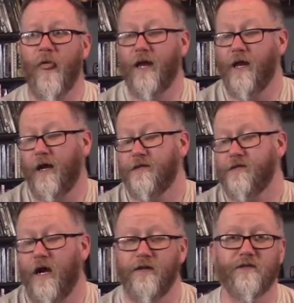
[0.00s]
and I
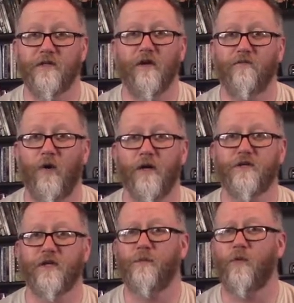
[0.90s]
just I just loved
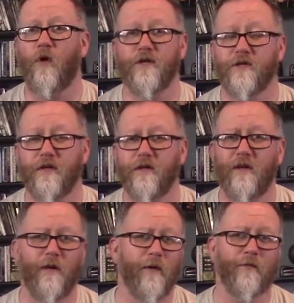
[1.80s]
watching them and watching the
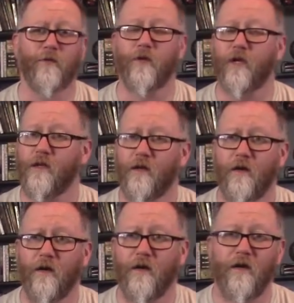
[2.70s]
dynamic between
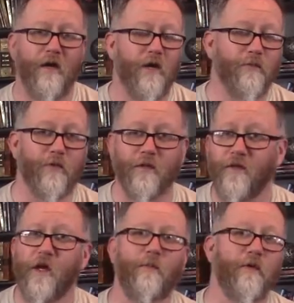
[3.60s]
uh, between
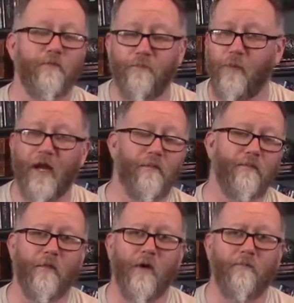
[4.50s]
them and
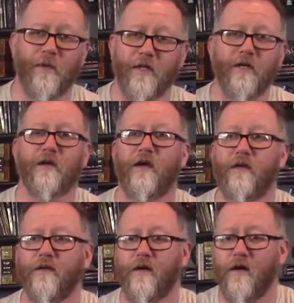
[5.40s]
Be- Billy
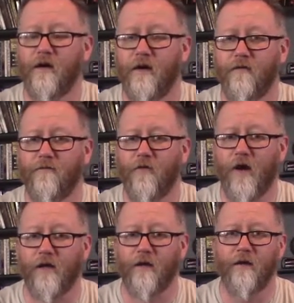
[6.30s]
and uh, and
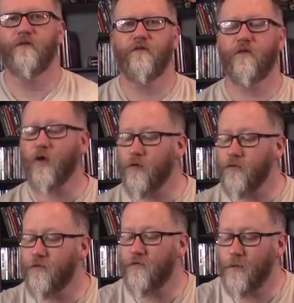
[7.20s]
Freddie. So I've gone
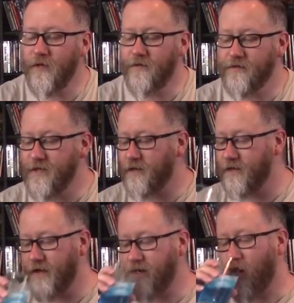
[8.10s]
through so many things that I
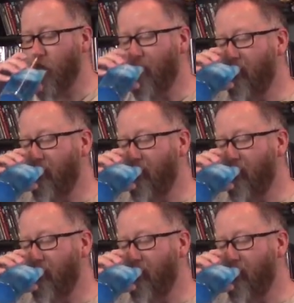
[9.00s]
like.